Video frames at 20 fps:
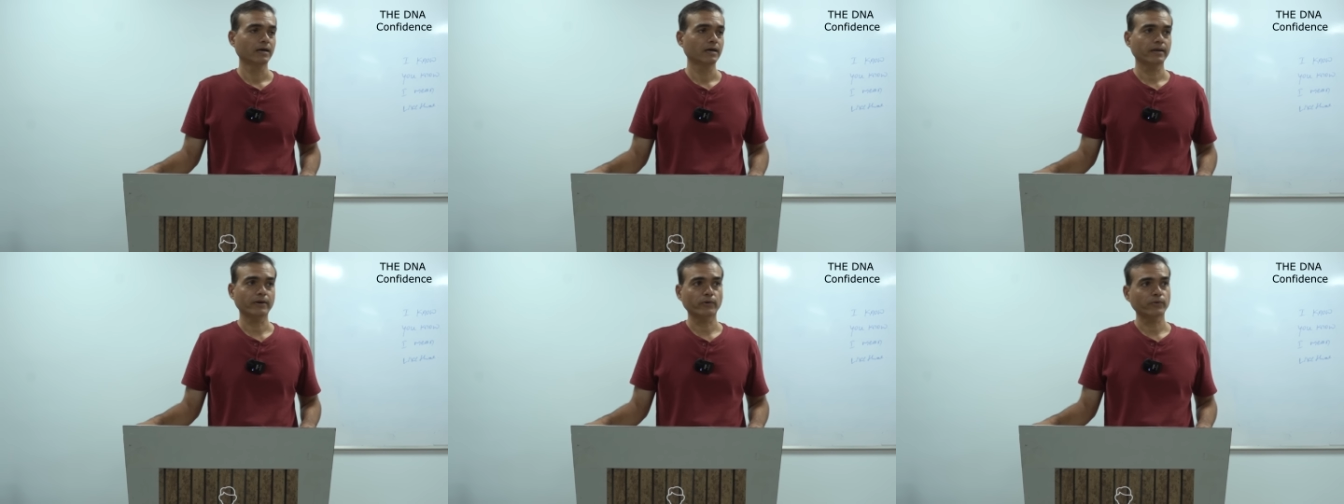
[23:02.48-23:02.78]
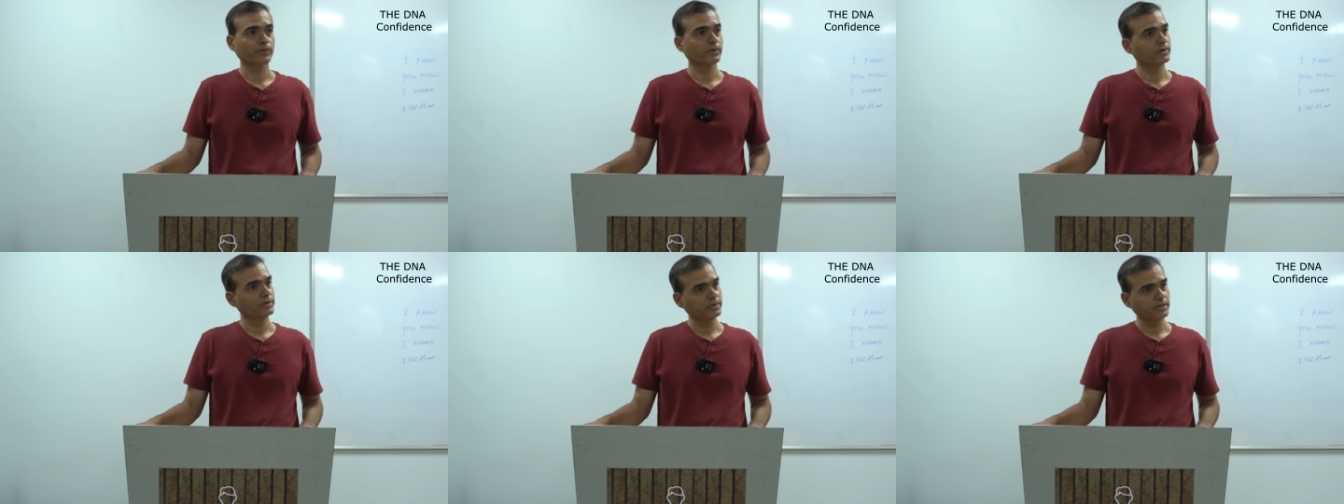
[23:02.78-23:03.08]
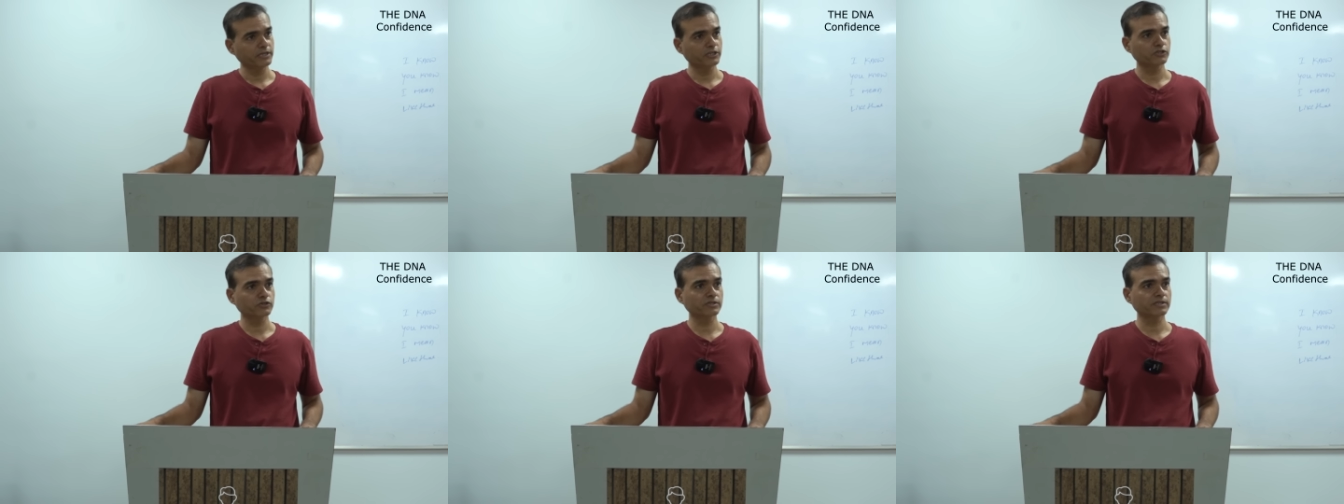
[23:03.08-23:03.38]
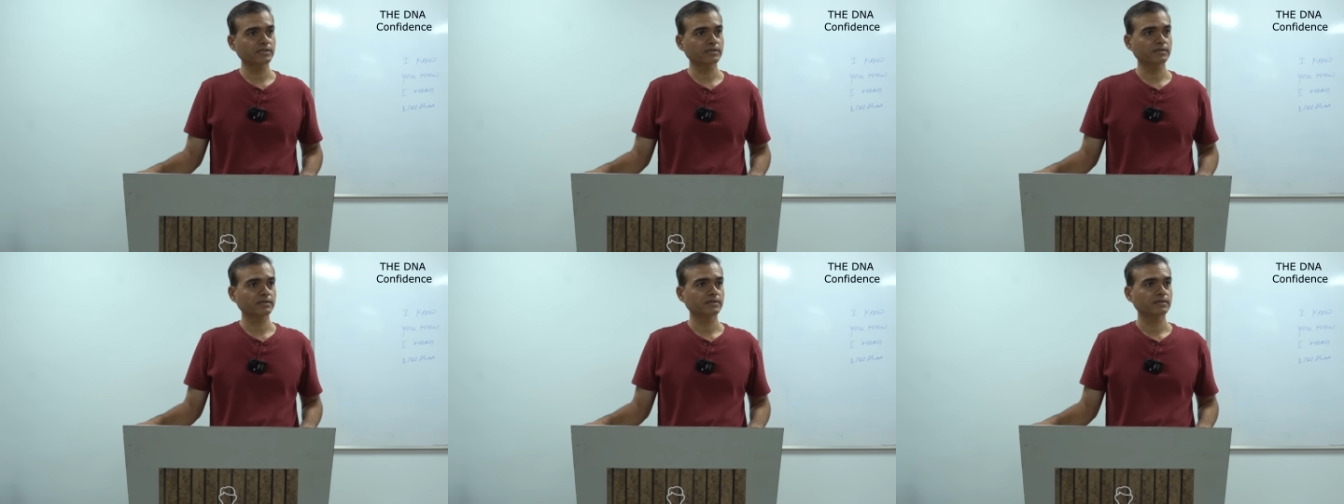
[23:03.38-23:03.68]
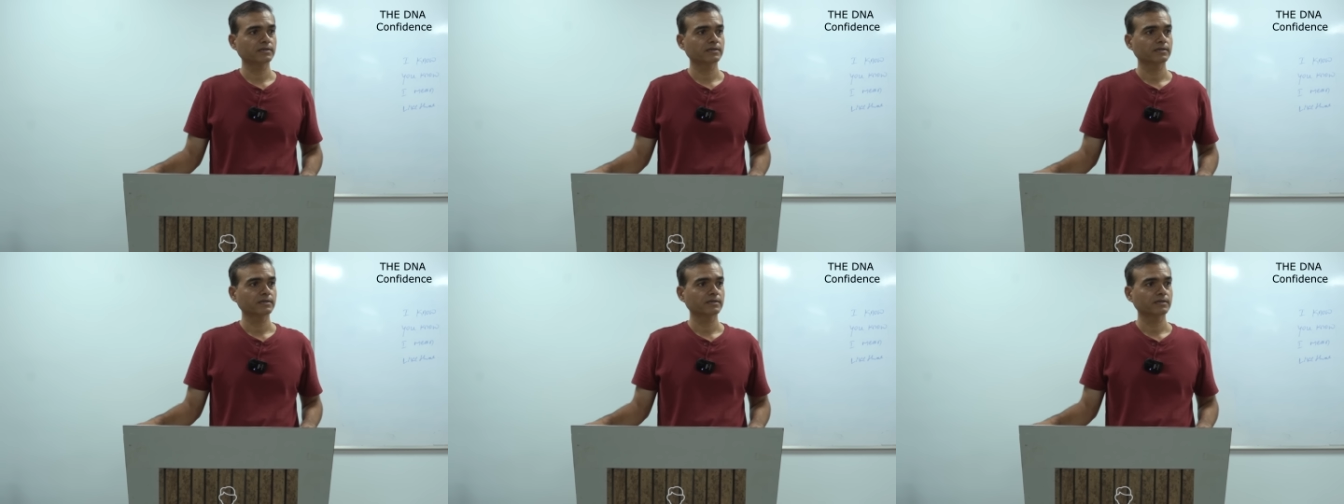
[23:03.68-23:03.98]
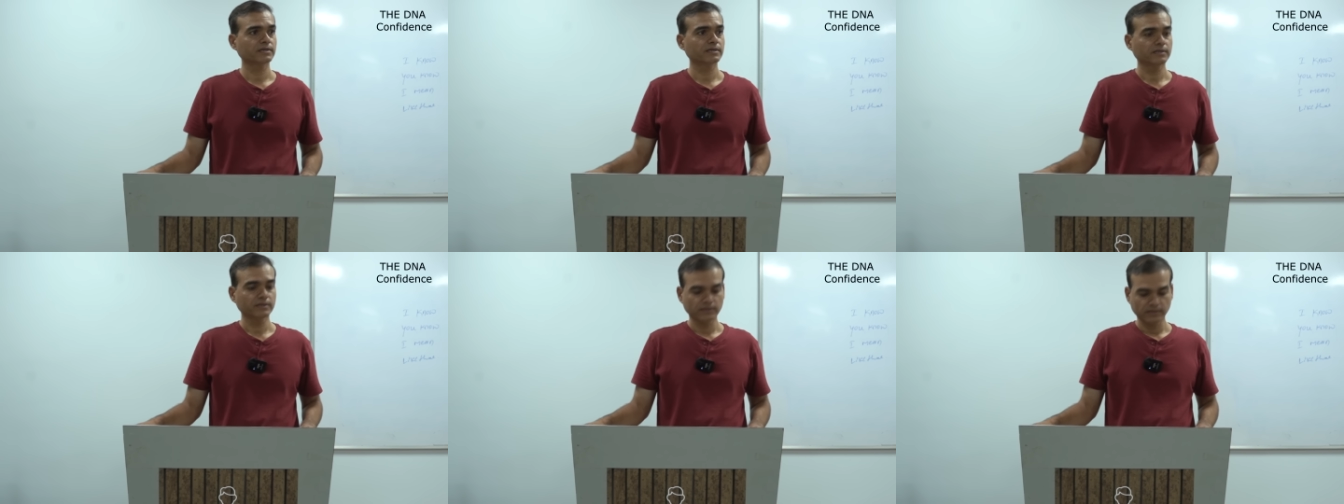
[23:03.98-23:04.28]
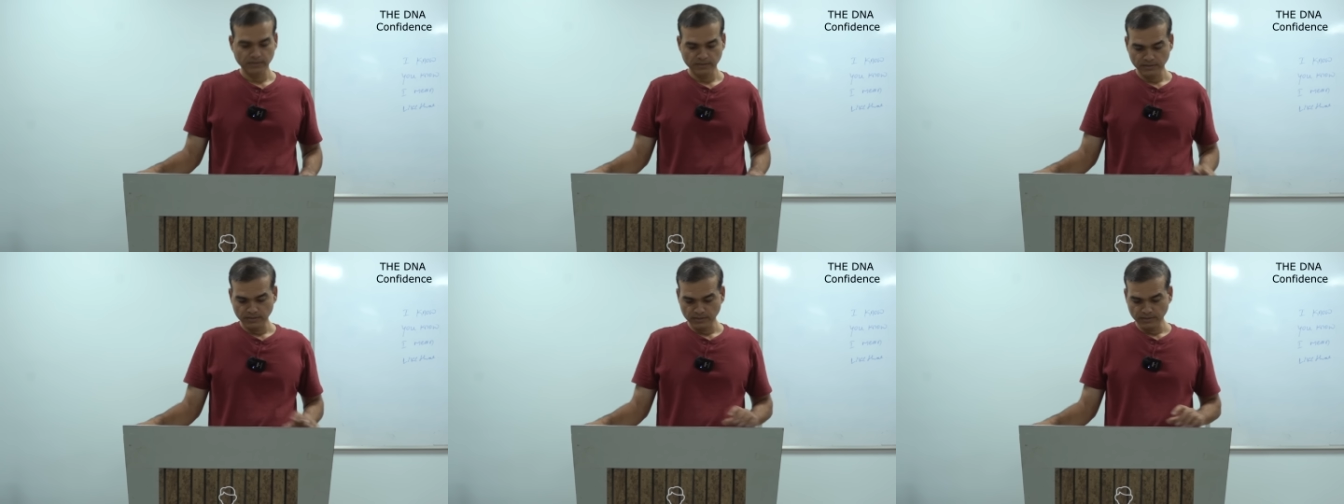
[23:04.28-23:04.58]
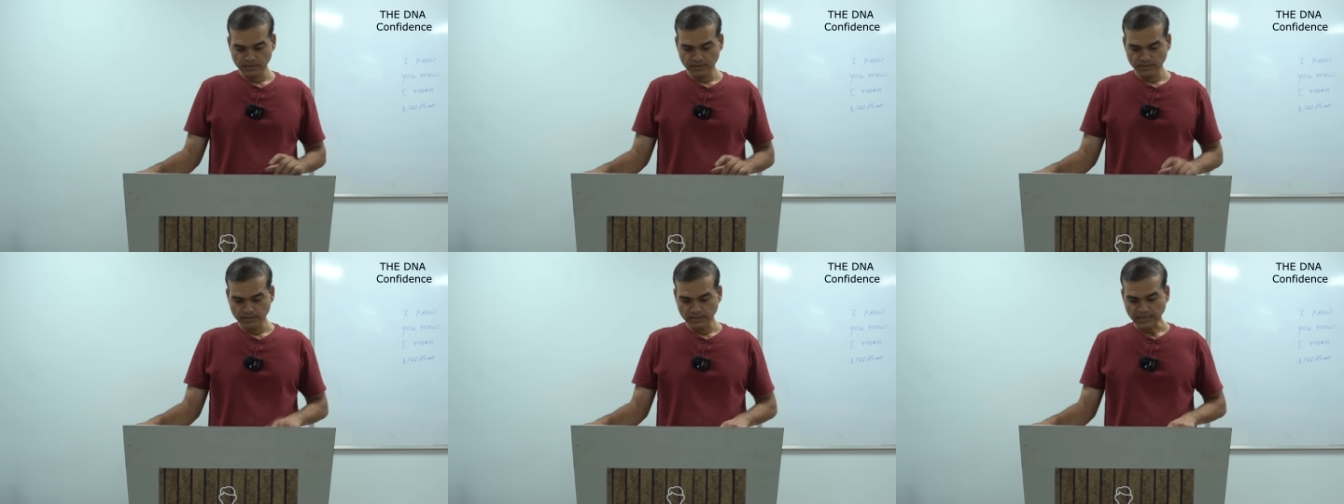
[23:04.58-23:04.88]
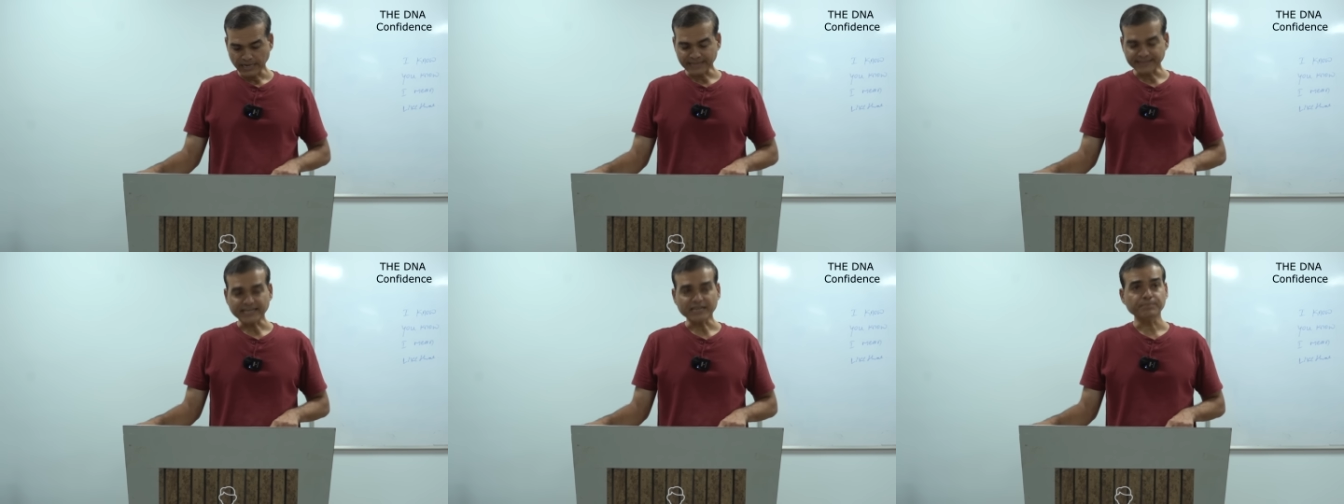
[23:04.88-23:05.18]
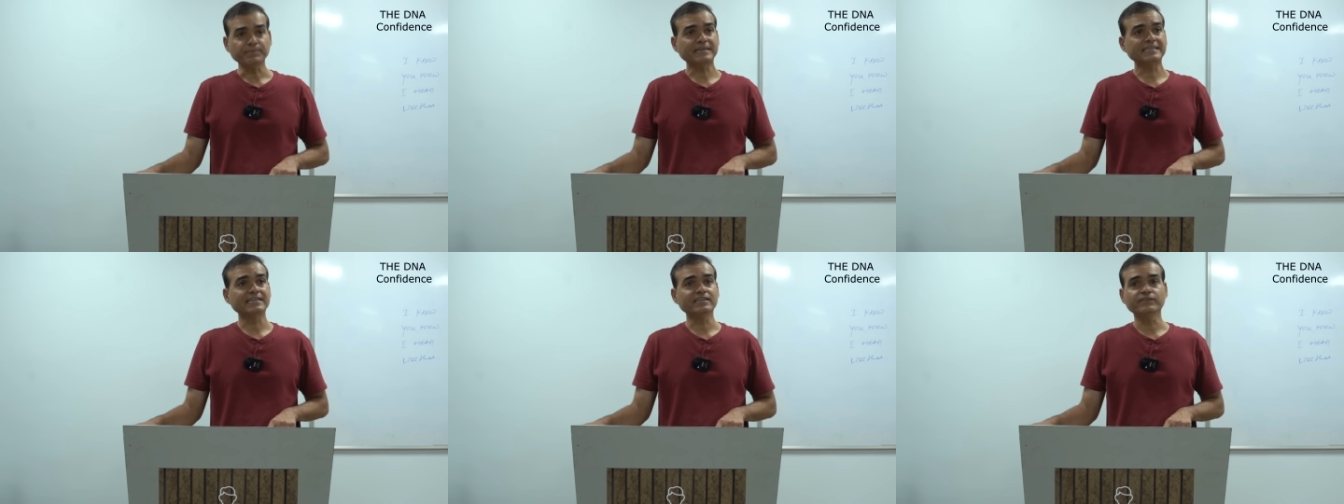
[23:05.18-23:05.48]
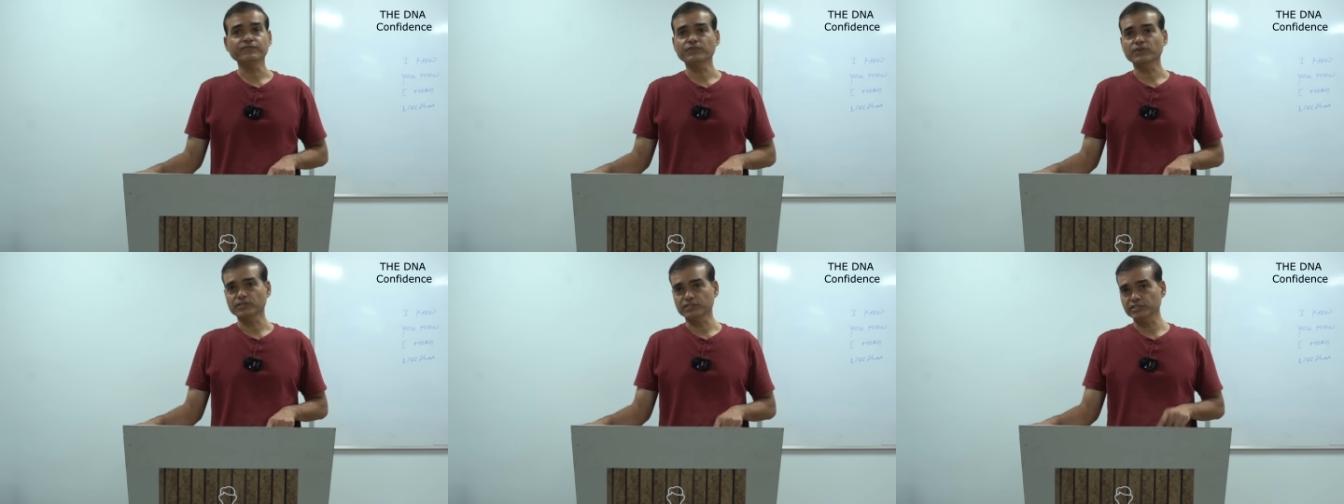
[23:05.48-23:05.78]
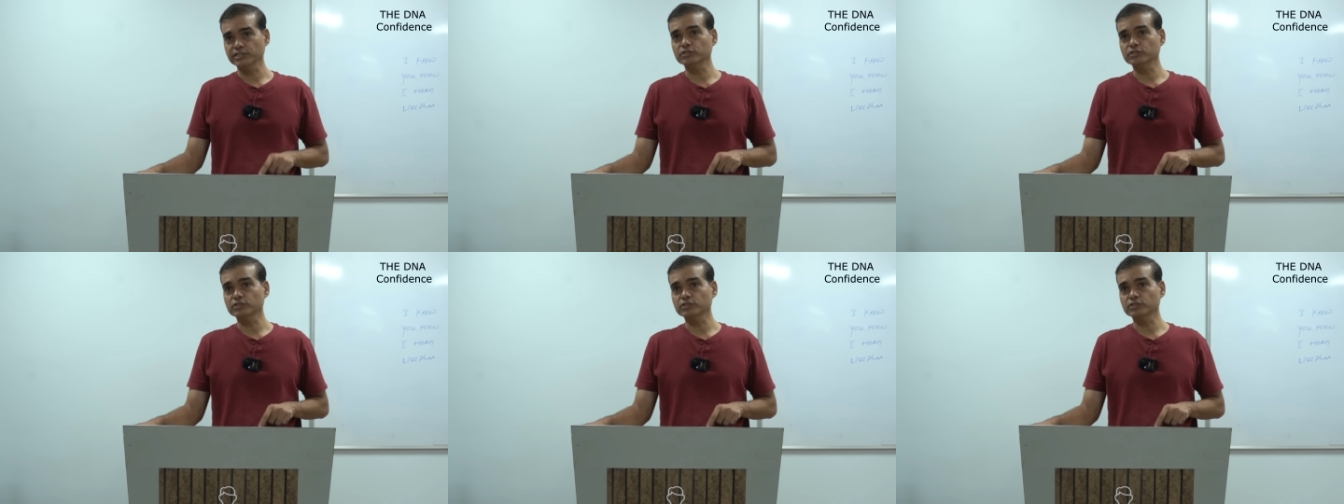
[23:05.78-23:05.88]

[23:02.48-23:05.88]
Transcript: No, he took the and that made the difference.